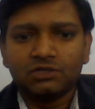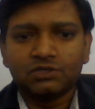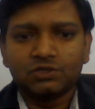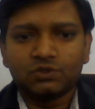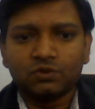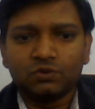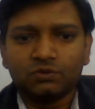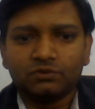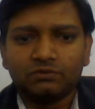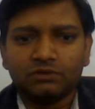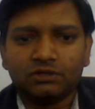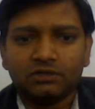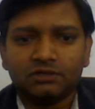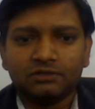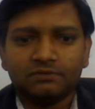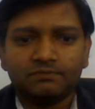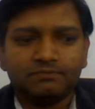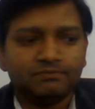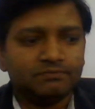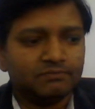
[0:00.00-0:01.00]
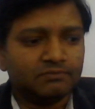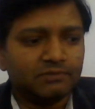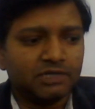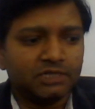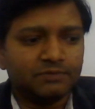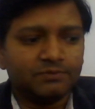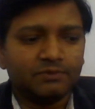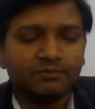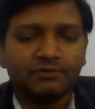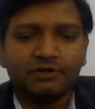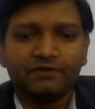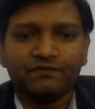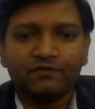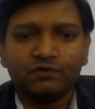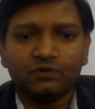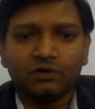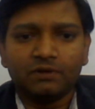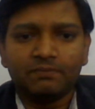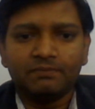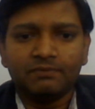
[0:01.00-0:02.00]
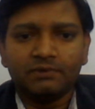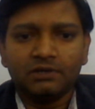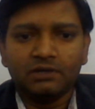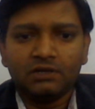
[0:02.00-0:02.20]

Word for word: So uh, let me brief you up.